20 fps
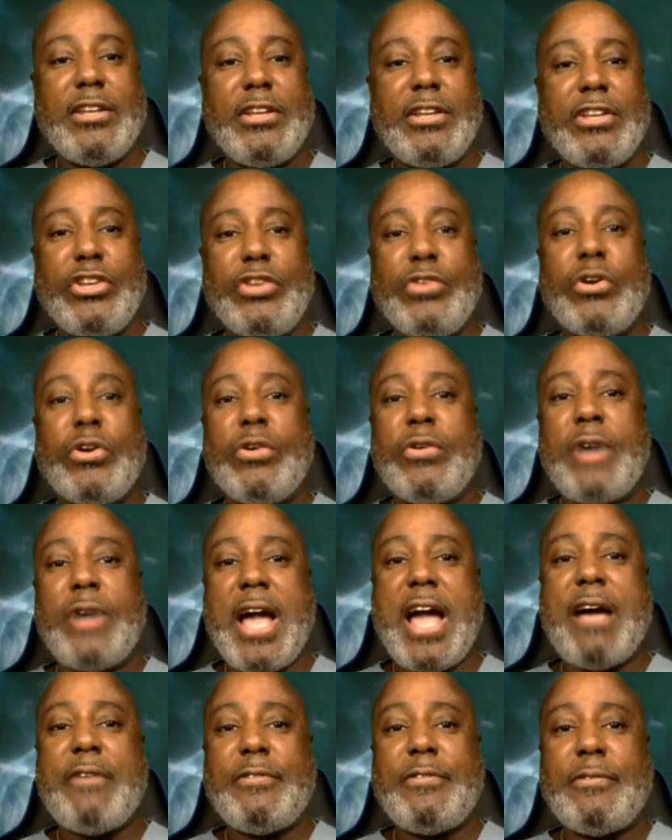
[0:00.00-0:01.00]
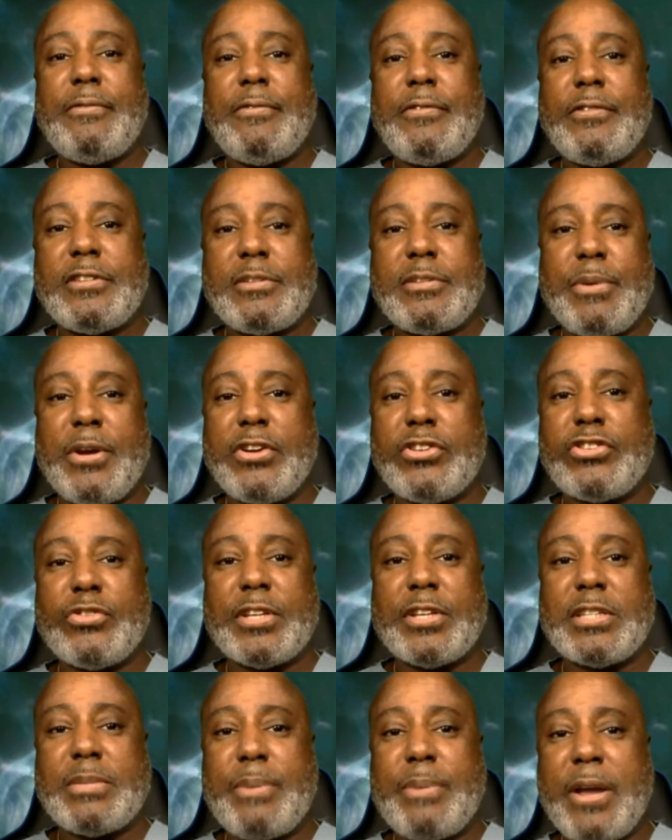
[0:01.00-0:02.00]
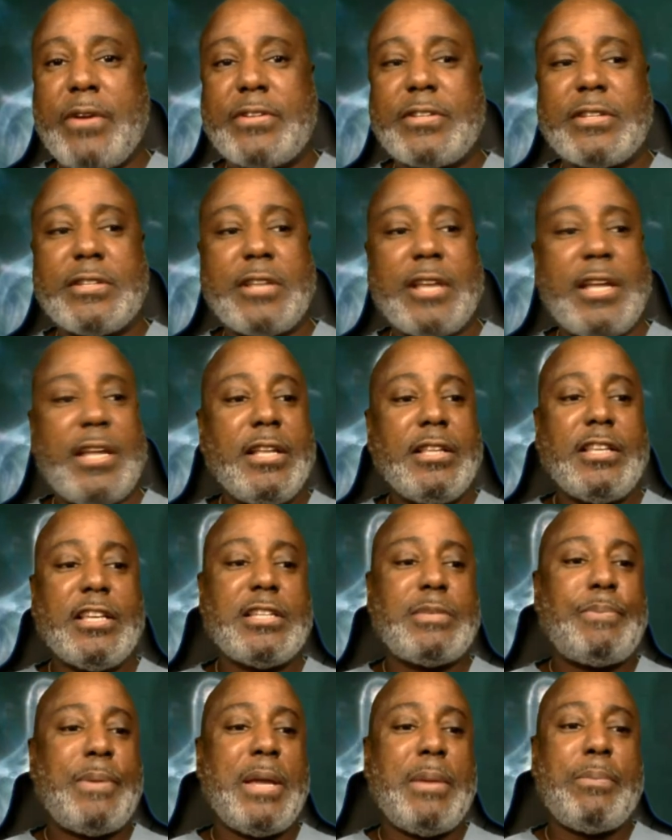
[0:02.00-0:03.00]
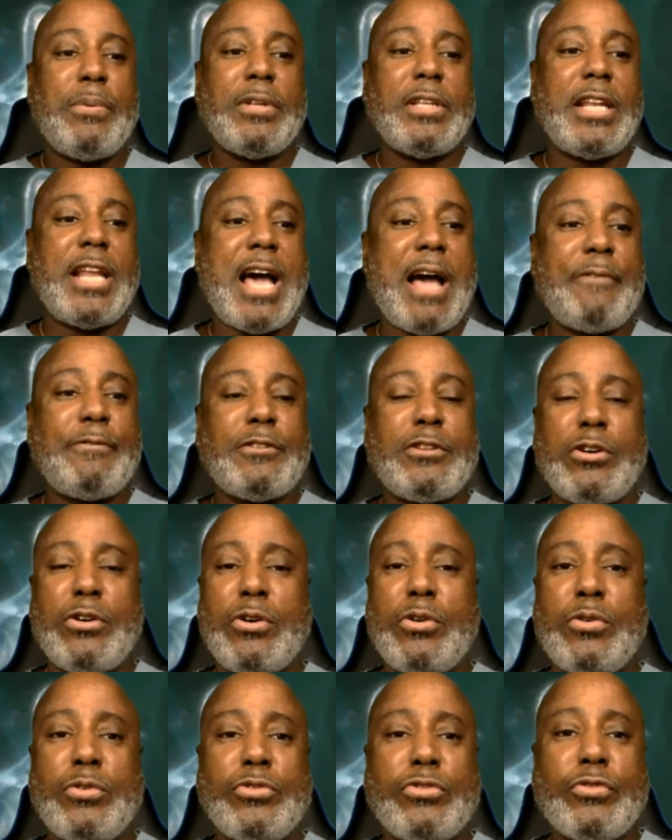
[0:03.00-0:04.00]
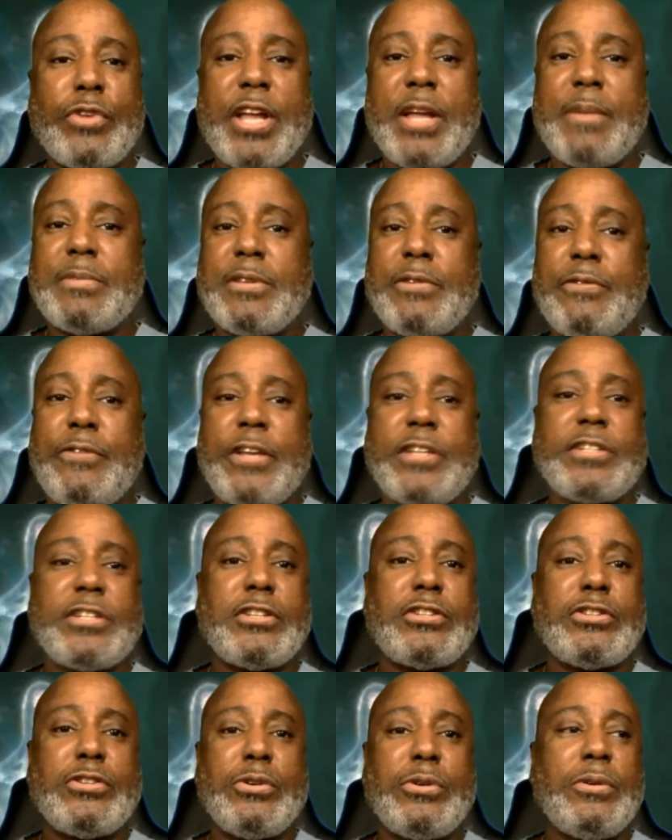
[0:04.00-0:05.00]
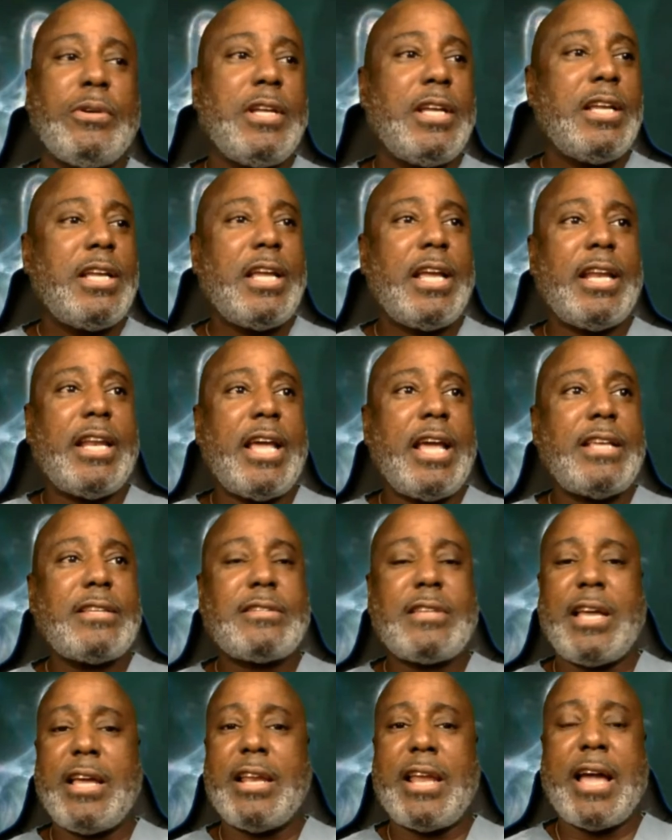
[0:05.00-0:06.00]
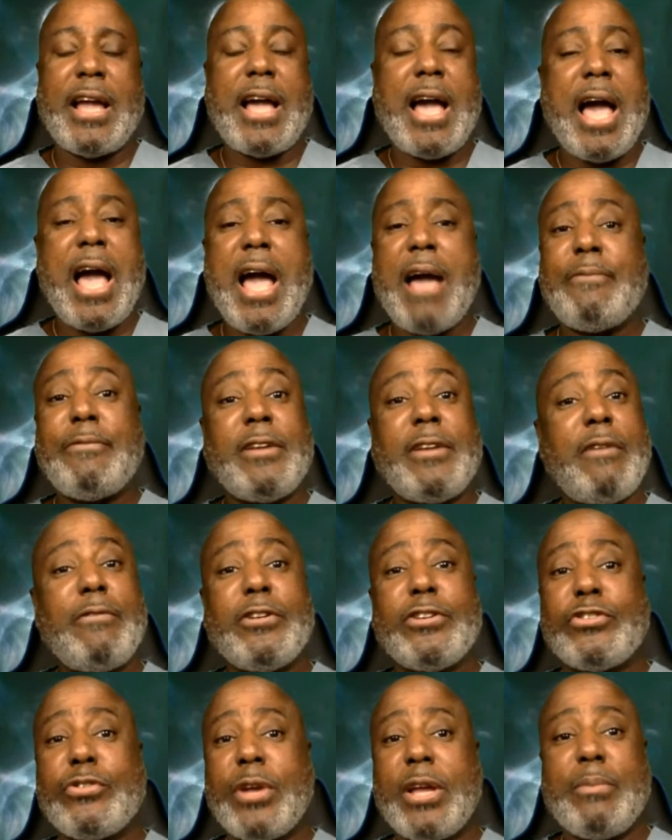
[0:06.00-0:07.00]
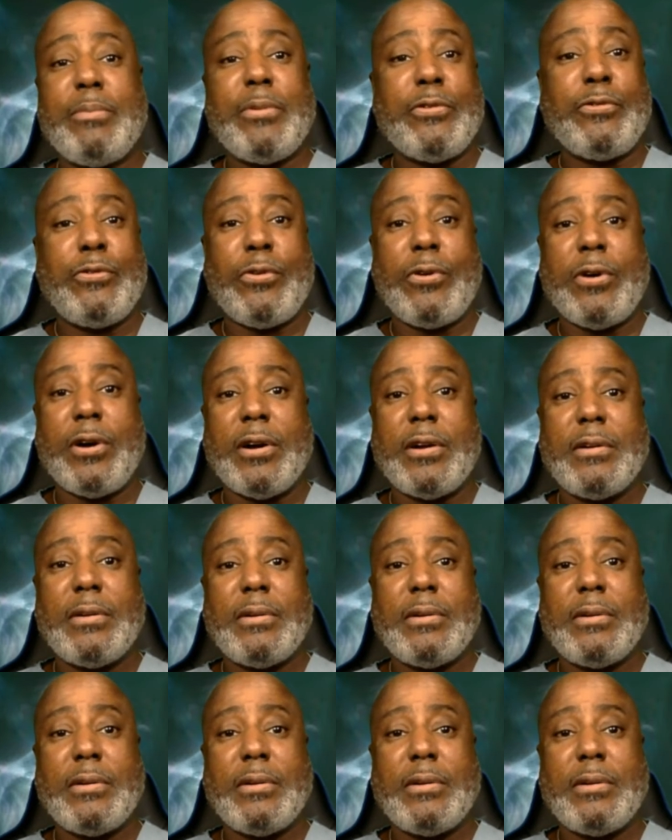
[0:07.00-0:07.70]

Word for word: you don't have spiritual experiences. There's people that I've told dreams and visions to, and they say, like, I've never dreamed before.